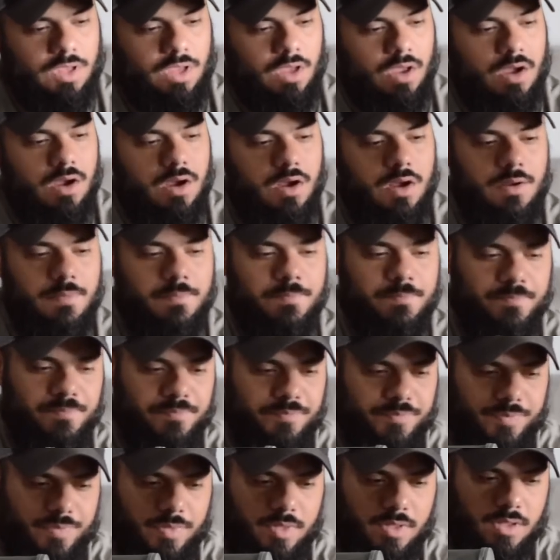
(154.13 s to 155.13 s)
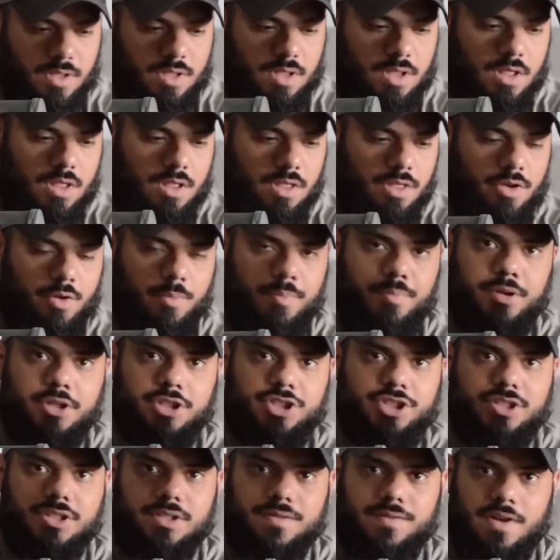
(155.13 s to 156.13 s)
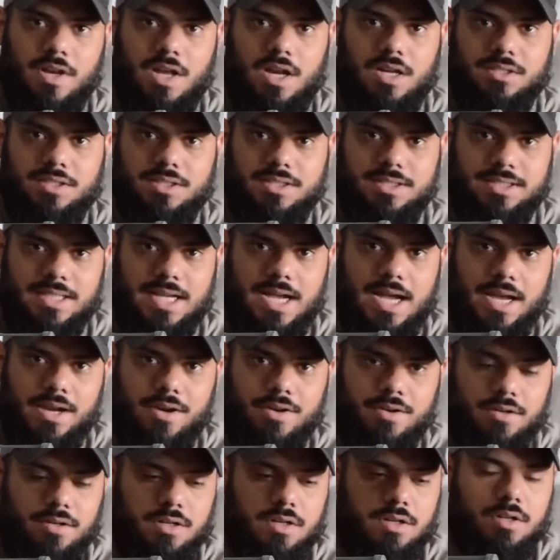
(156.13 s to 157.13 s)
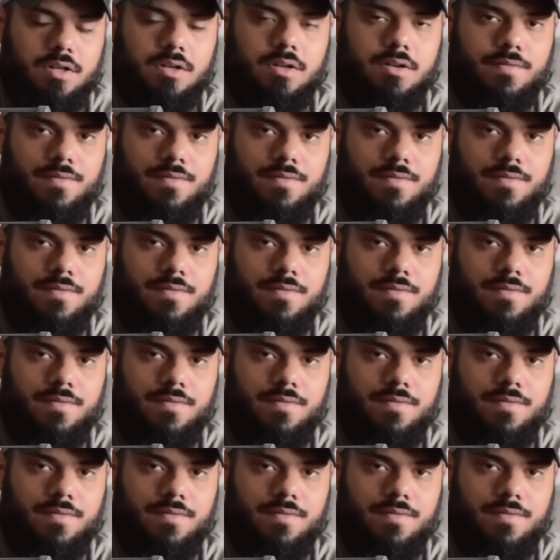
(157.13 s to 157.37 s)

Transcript: um, they're pushing the velocities higher.